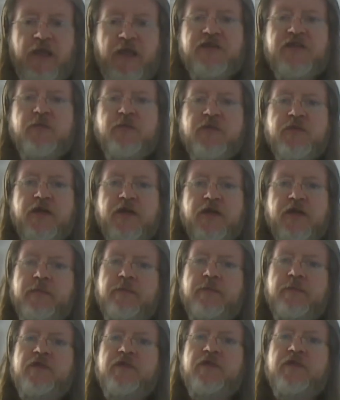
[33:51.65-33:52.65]

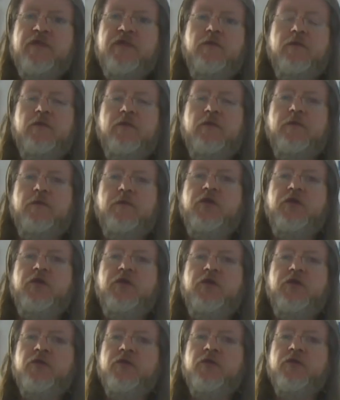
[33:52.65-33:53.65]
Sometimes the
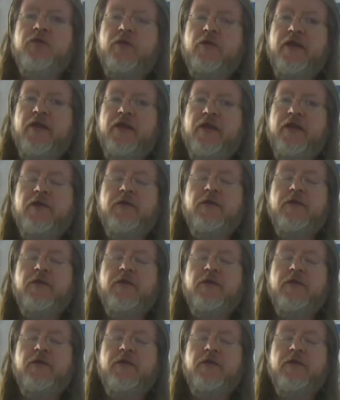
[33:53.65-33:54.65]
gentleman or the lady
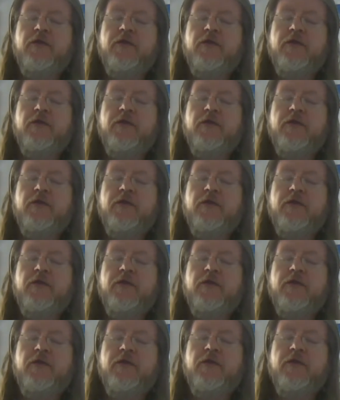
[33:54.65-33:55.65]
doing the flight
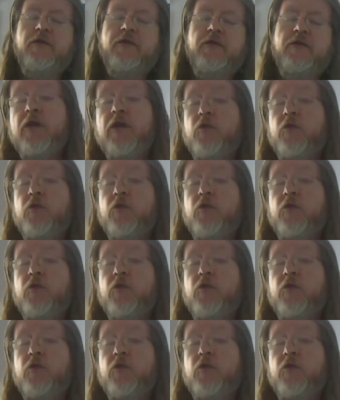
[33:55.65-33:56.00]
information service